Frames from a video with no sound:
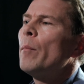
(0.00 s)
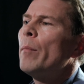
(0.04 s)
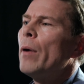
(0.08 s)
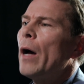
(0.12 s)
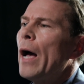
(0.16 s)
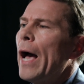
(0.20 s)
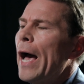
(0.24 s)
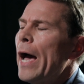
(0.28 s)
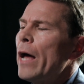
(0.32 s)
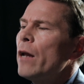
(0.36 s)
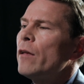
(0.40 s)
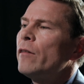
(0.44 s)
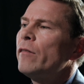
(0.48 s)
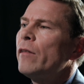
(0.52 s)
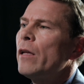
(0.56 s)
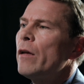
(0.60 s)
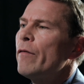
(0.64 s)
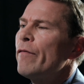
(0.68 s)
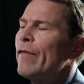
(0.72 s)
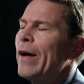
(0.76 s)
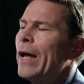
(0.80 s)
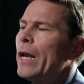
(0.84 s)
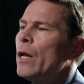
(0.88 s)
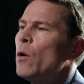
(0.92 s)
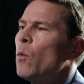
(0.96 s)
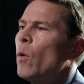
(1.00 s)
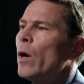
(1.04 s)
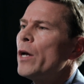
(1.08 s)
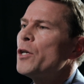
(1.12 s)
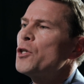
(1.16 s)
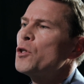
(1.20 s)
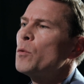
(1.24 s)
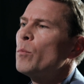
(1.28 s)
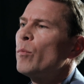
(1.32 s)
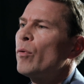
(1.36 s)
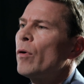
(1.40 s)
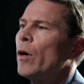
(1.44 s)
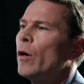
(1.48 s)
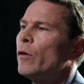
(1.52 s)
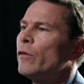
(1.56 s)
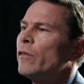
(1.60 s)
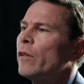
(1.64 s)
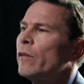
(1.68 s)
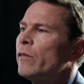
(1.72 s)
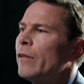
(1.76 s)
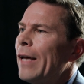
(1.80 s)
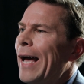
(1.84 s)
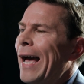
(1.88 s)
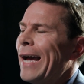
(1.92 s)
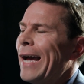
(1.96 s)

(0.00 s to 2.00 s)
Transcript: But how does the evaluation process